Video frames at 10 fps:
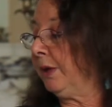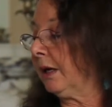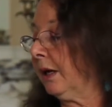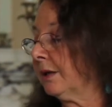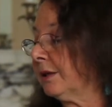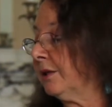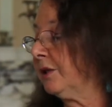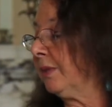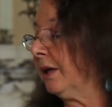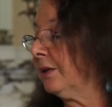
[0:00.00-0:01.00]
because
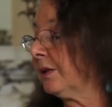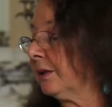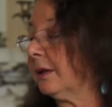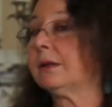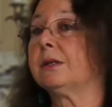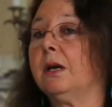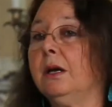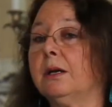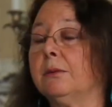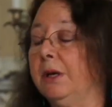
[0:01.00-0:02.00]
it spends little
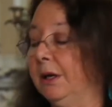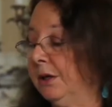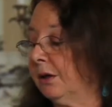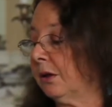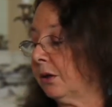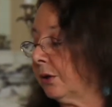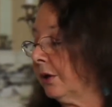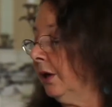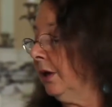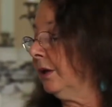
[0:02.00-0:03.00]
time in an
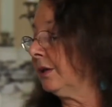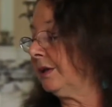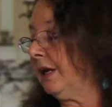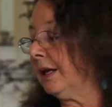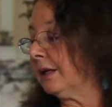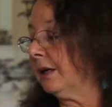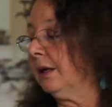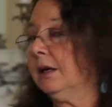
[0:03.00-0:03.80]
alert state.